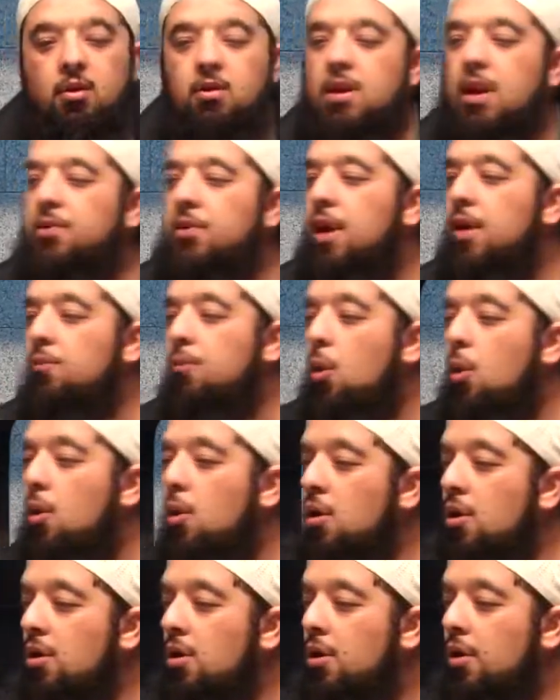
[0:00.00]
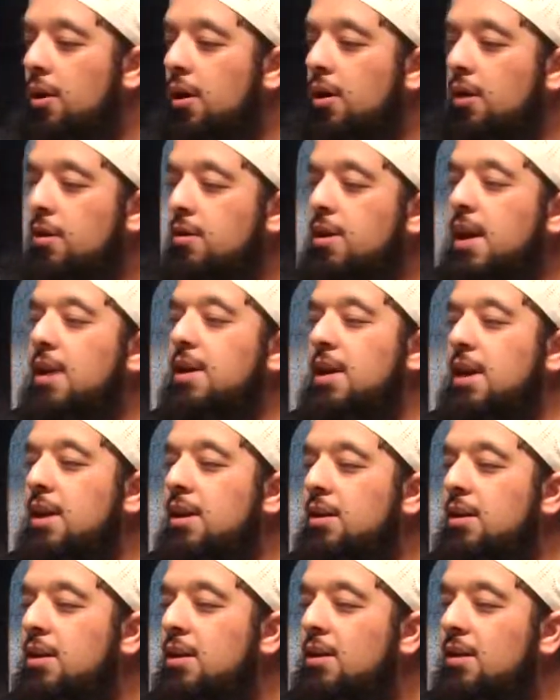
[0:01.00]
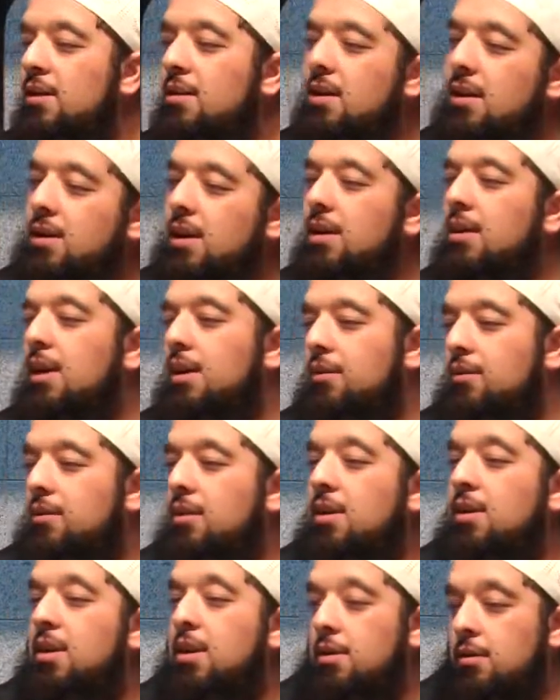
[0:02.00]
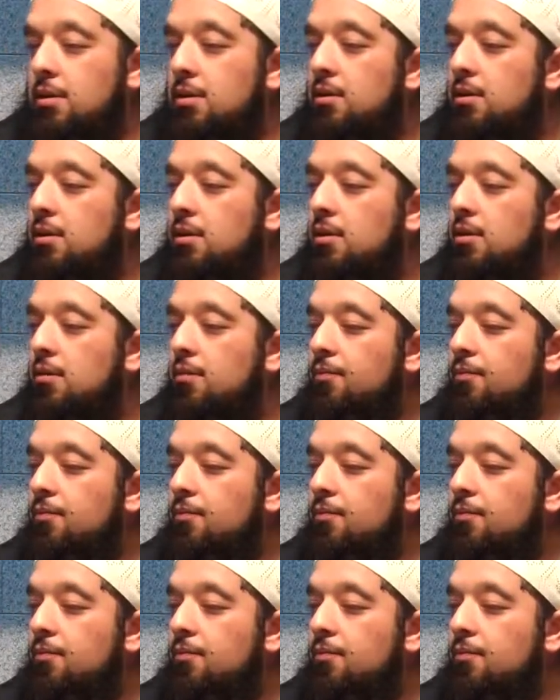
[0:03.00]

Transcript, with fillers: Nothing more than it, nothing less than it.